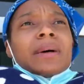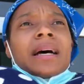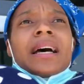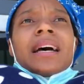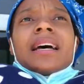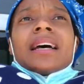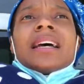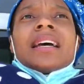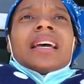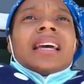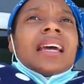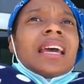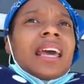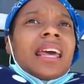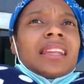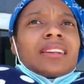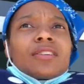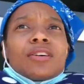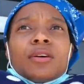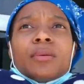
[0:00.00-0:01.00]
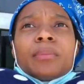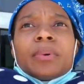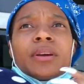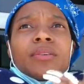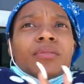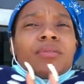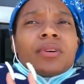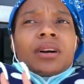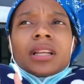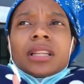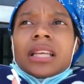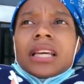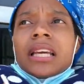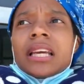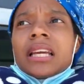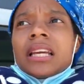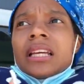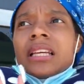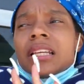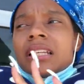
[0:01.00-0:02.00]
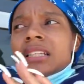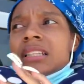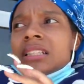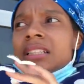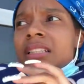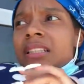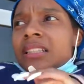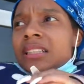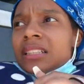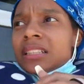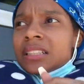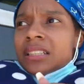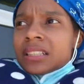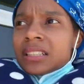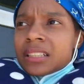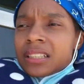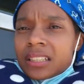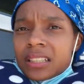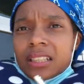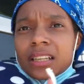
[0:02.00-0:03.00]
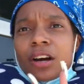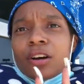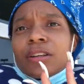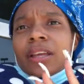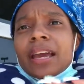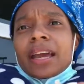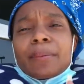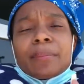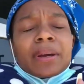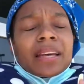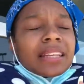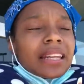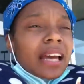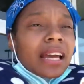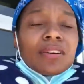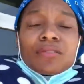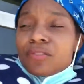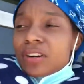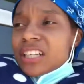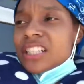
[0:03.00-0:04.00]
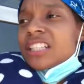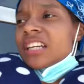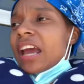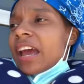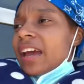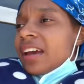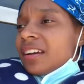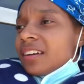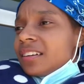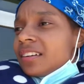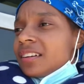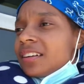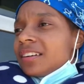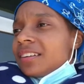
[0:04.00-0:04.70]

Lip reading: but it's going to be really, you know, yeah, because I ain't rich yet.